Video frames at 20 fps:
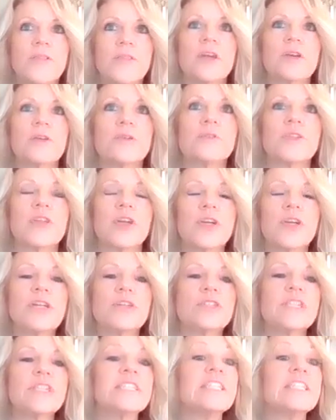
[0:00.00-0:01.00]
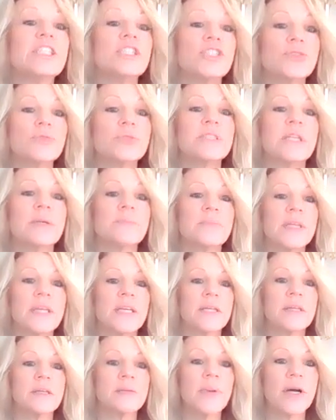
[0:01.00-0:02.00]
they're here to teach you
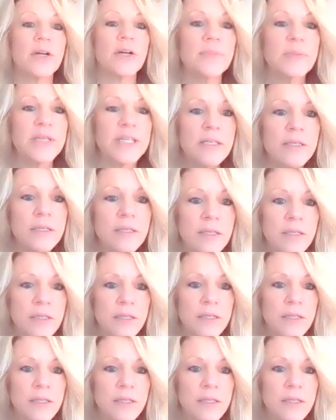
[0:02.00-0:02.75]
something. Pardon me?